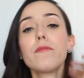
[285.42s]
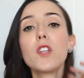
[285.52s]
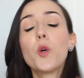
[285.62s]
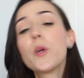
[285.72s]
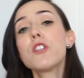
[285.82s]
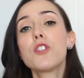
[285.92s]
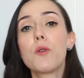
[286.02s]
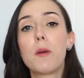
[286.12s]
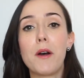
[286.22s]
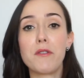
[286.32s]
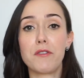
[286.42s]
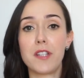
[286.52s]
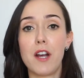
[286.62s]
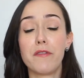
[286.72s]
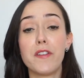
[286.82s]
When you talk about
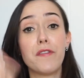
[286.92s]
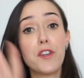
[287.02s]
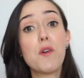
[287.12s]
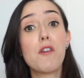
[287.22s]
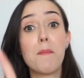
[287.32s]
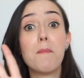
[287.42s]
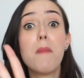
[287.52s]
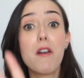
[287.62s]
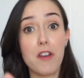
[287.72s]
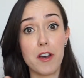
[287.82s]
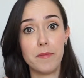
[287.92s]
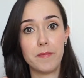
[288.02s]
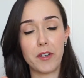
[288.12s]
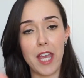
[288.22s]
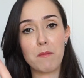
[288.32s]
yourself, if you are a
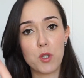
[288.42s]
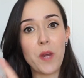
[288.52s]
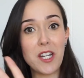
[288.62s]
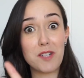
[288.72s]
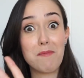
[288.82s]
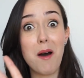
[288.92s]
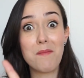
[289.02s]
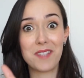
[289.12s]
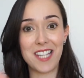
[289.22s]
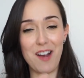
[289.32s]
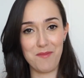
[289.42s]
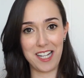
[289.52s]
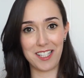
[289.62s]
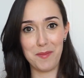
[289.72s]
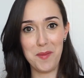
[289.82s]
mother, okay, I'm talking to moms now
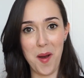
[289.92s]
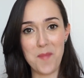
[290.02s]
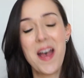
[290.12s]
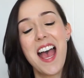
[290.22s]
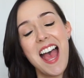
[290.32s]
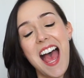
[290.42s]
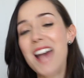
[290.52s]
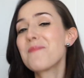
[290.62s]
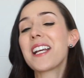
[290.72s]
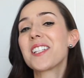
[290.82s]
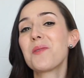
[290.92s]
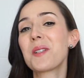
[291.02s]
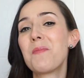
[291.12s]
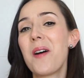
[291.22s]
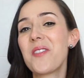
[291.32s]
because I'm a mom, and because it
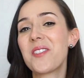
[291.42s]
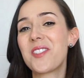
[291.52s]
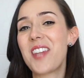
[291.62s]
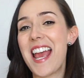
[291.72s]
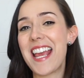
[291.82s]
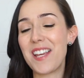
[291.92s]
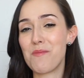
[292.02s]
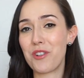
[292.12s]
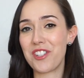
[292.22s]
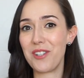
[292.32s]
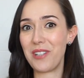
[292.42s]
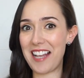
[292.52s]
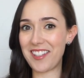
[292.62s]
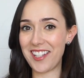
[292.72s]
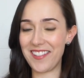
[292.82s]
was Mother's Day in Brazil
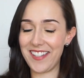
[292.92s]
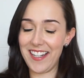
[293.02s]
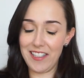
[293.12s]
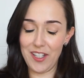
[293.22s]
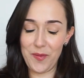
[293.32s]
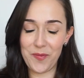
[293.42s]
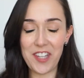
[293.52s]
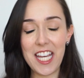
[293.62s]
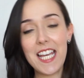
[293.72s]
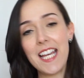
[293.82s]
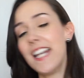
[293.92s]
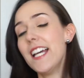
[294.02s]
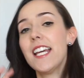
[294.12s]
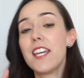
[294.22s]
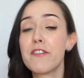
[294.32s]
last Sunday, so.
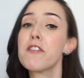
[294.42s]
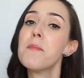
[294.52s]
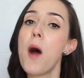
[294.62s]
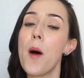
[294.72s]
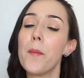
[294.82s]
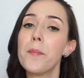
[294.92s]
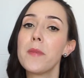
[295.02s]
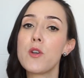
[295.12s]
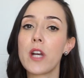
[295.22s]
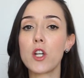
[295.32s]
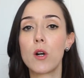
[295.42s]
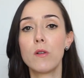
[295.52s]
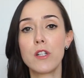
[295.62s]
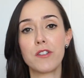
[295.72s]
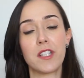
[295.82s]
If you're a mom, you can
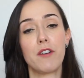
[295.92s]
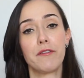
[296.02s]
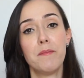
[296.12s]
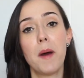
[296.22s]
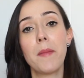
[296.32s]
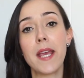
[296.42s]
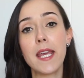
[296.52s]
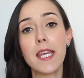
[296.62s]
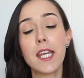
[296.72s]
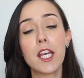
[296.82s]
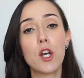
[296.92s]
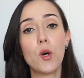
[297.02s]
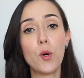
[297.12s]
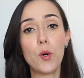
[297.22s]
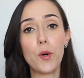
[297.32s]
call yourself mummy
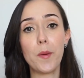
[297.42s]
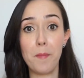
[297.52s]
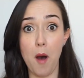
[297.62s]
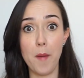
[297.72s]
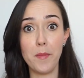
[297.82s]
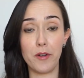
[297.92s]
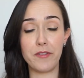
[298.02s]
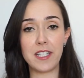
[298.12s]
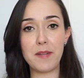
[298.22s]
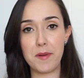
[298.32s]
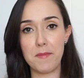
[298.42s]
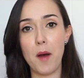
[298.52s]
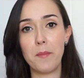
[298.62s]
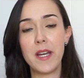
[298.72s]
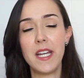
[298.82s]
or mom, obviously, but
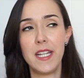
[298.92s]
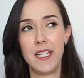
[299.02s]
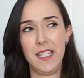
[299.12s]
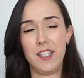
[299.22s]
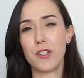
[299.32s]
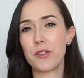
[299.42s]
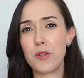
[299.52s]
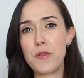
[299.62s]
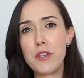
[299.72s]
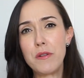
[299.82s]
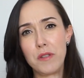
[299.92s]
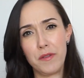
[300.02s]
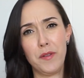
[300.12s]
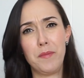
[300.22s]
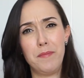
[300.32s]
mom is not so used
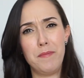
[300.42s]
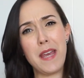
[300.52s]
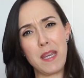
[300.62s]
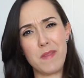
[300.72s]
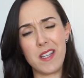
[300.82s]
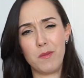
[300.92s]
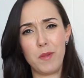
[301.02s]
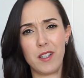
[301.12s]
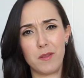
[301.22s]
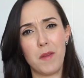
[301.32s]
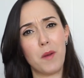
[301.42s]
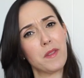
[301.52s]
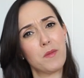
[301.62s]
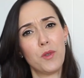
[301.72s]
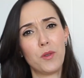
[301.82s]
for babies, because mum
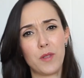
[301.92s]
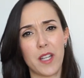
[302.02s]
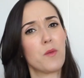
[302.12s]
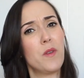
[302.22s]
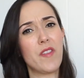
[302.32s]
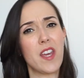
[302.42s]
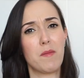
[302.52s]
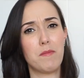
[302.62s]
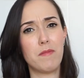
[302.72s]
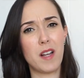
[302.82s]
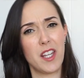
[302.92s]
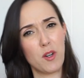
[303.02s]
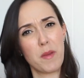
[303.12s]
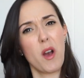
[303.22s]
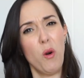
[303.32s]
is more like when they are a
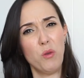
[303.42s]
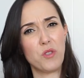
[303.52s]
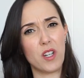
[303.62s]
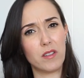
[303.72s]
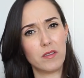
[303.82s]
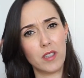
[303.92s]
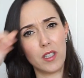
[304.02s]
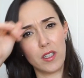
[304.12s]
little bit older, you